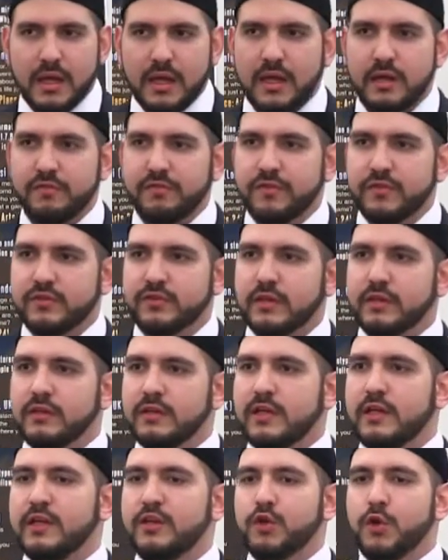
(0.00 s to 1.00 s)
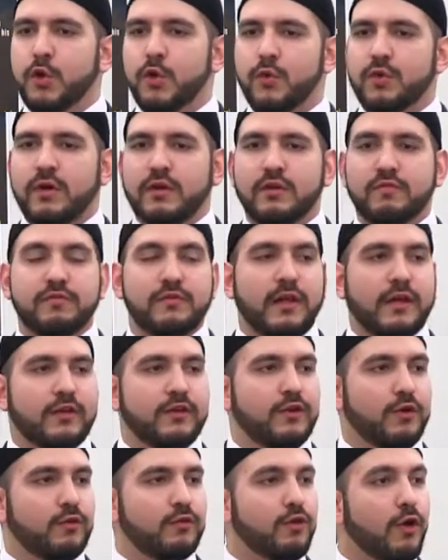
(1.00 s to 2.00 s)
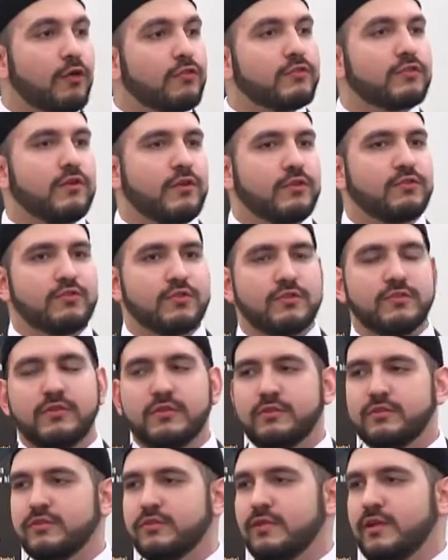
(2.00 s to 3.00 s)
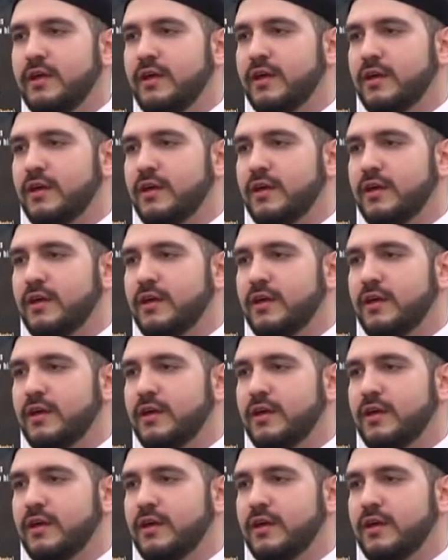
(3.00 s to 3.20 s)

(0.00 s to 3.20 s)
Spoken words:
If suddenly you kind of lost consciousness